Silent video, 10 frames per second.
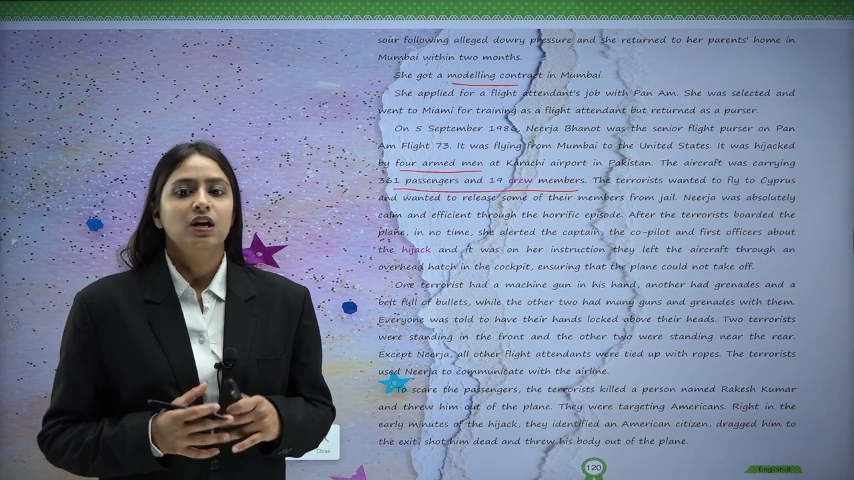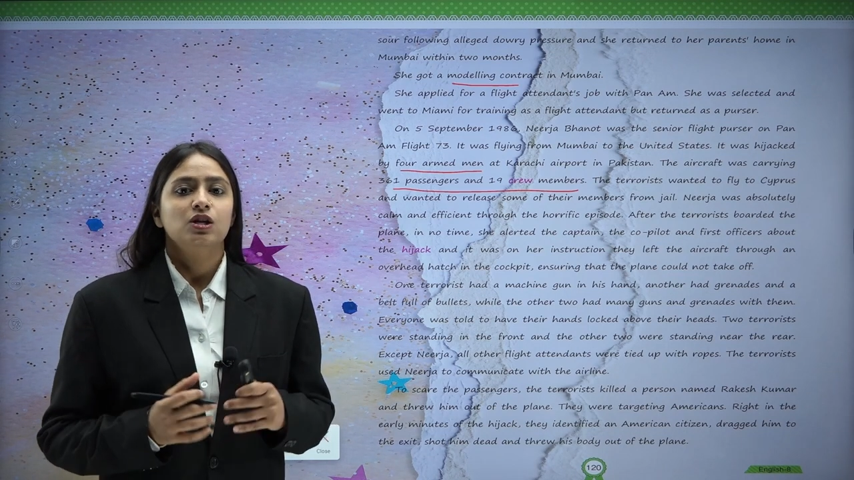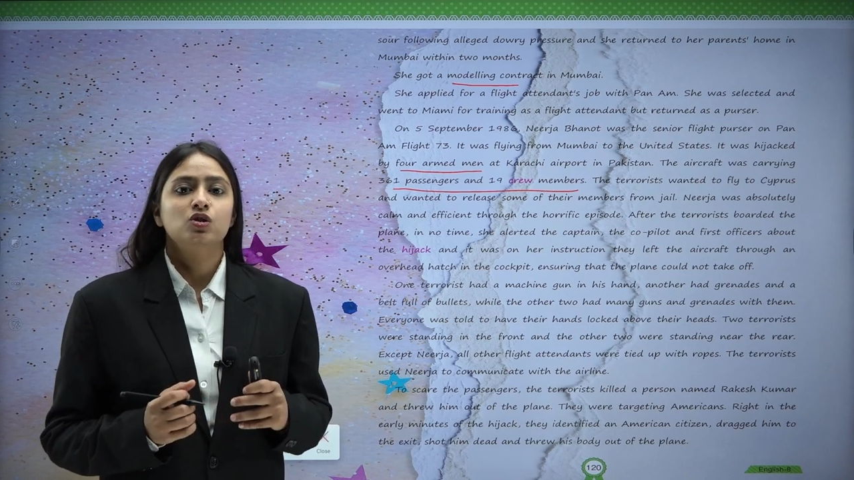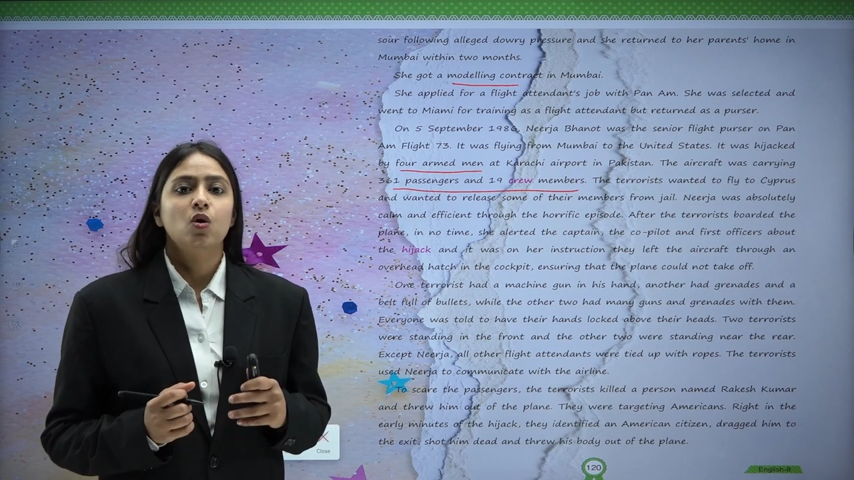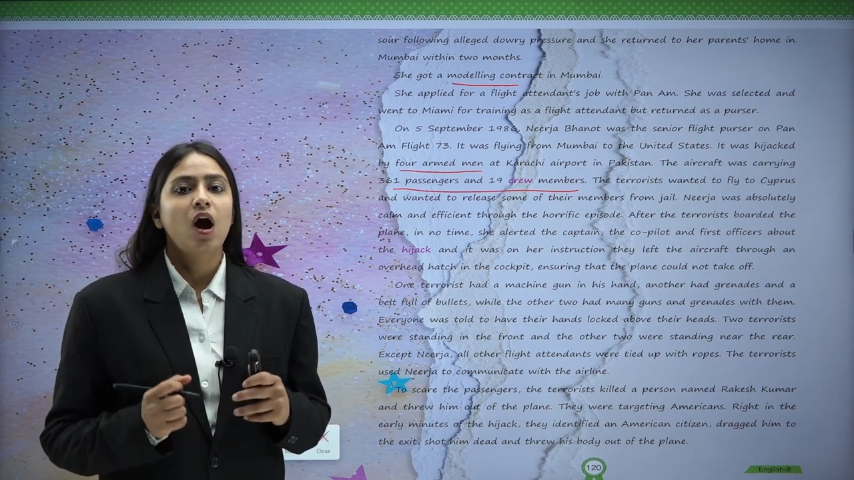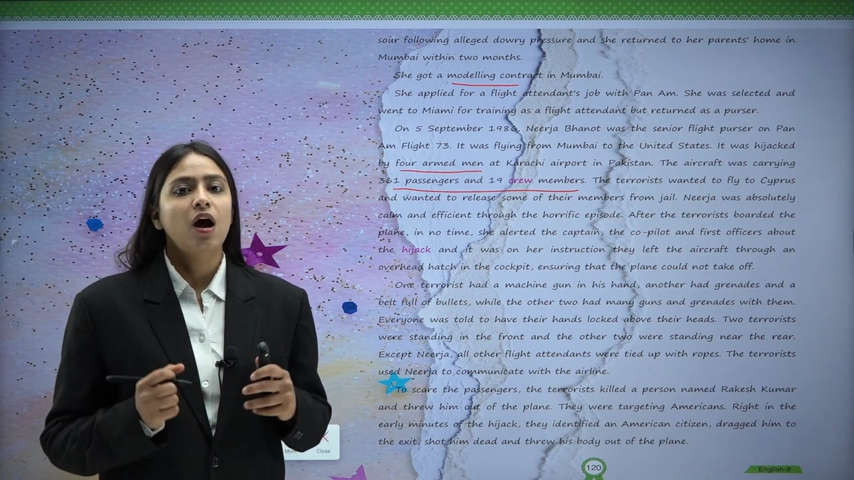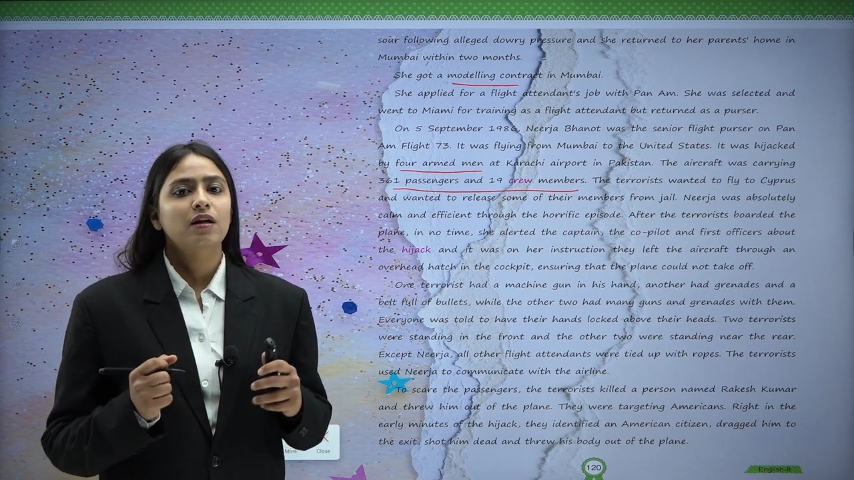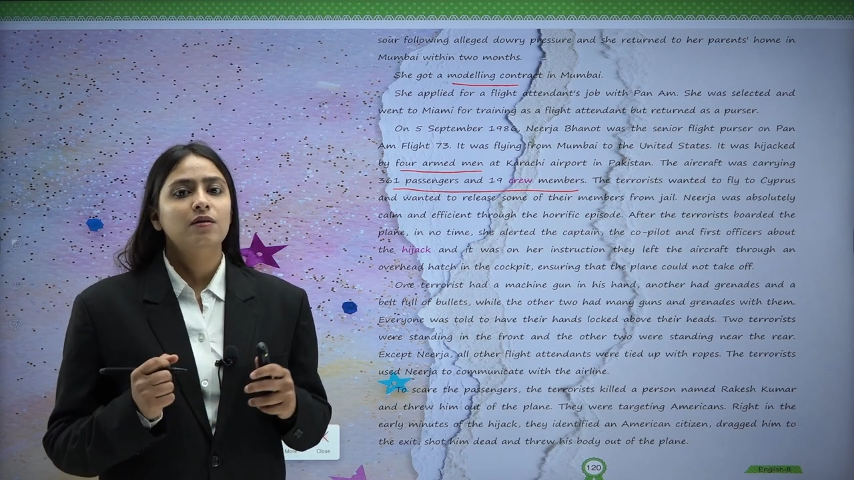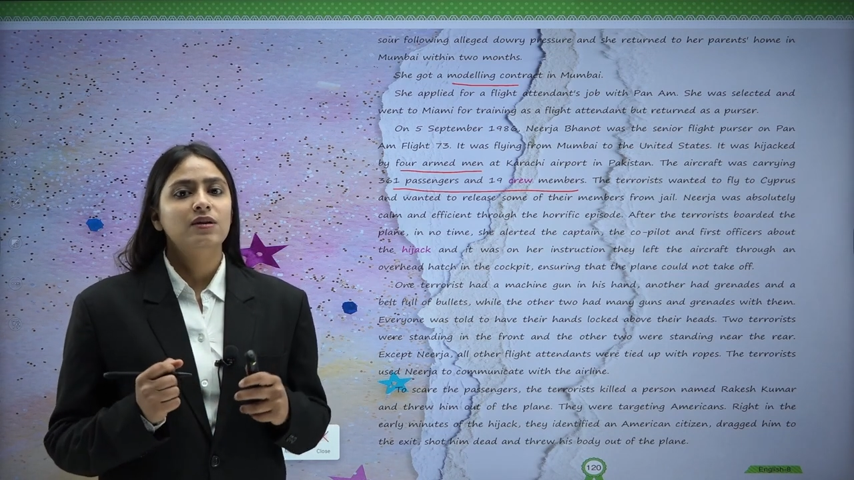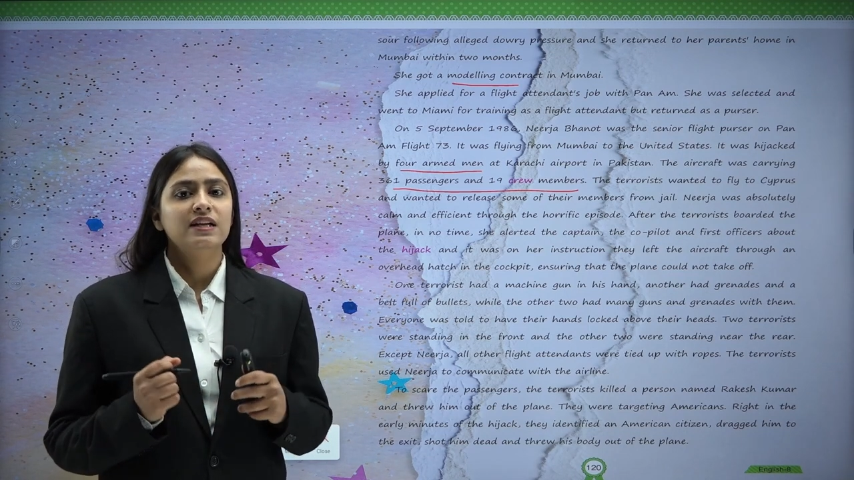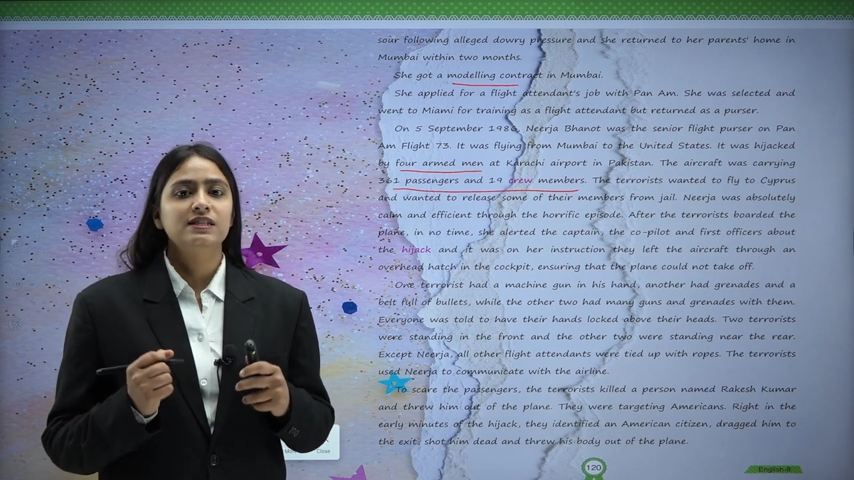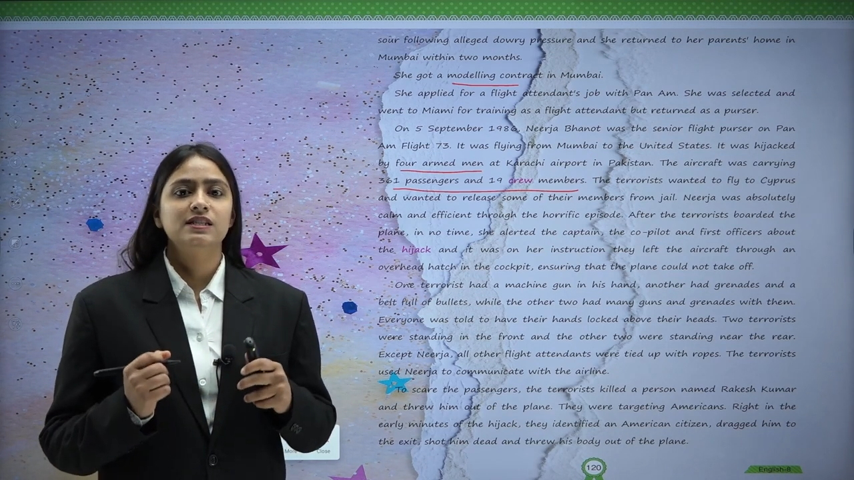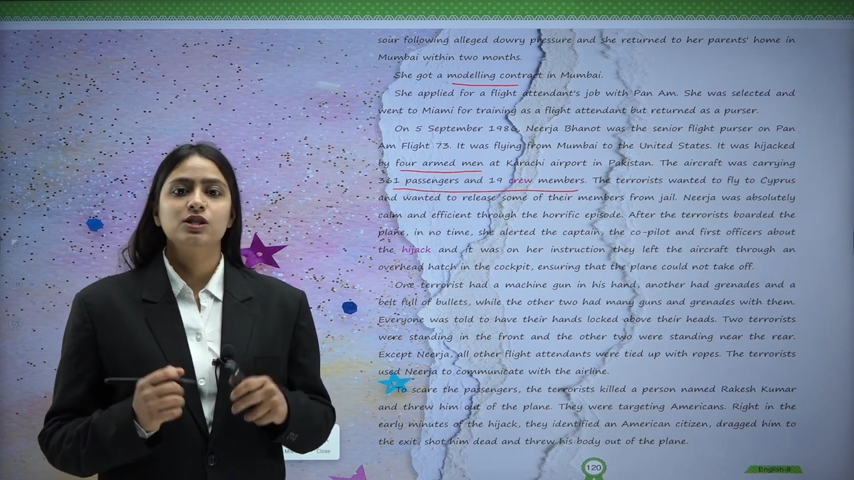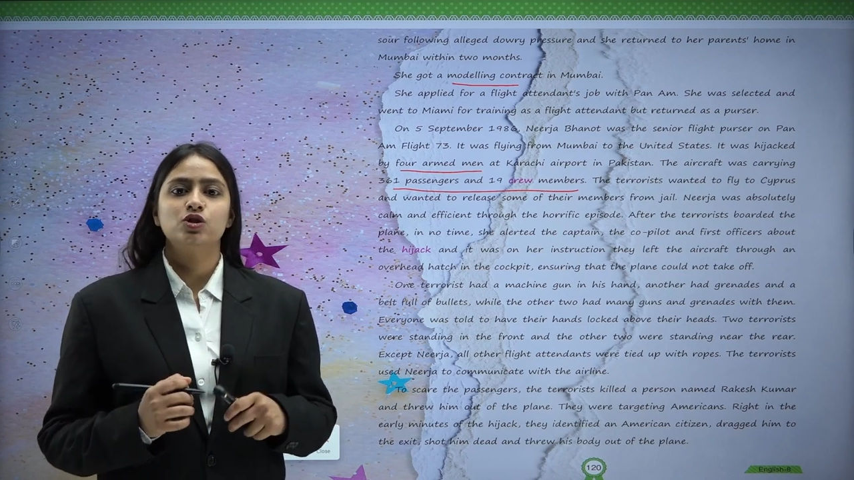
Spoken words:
So let's see,